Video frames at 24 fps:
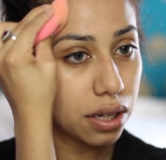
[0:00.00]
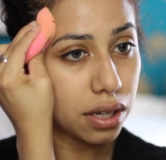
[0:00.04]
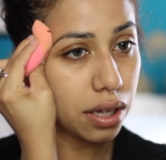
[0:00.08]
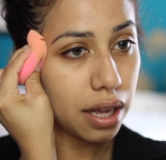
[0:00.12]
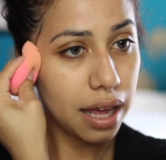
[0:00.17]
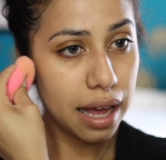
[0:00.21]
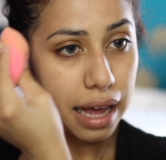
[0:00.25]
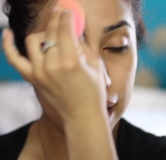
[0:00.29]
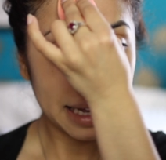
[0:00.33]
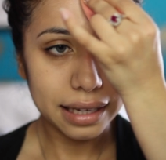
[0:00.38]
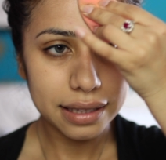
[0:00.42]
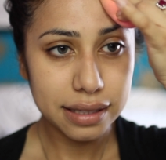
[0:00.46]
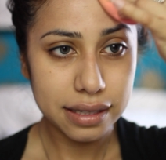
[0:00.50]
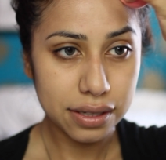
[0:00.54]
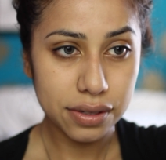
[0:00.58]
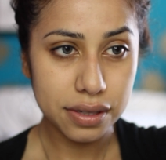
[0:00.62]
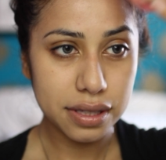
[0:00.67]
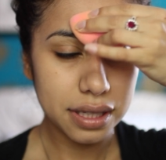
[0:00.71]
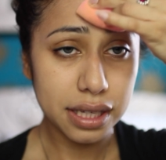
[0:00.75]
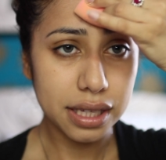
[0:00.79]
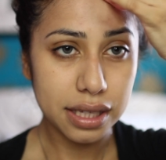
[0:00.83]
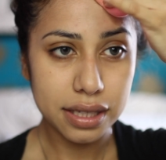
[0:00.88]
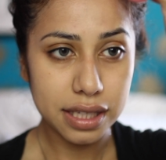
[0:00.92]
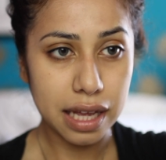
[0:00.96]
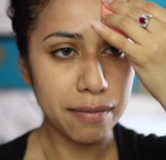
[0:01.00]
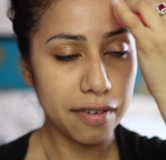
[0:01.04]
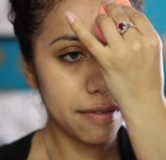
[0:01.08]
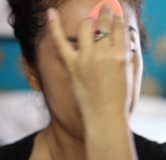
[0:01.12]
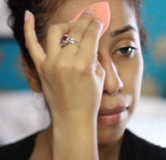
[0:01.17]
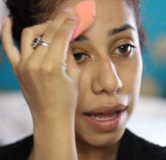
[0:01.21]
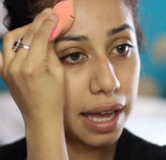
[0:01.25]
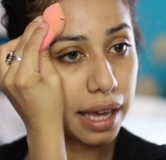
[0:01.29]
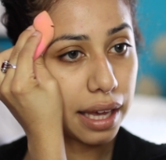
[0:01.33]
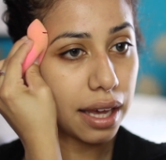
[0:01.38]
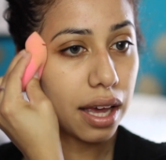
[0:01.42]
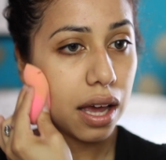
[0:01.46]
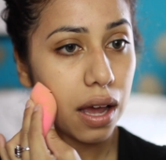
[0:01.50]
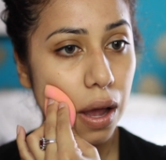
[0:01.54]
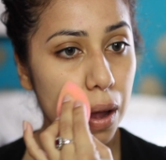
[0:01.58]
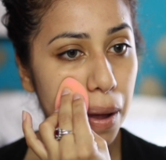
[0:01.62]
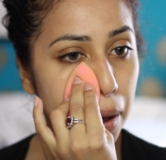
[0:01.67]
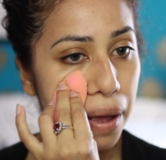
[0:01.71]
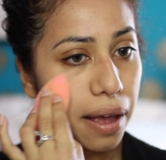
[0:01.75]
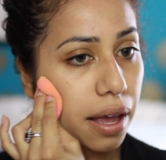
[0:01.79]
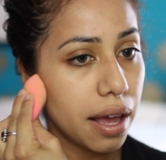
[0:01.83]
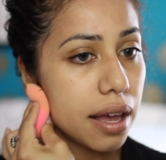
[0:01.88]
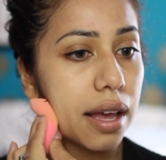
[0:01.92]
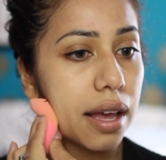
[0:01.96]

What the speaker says: Not very full coverage.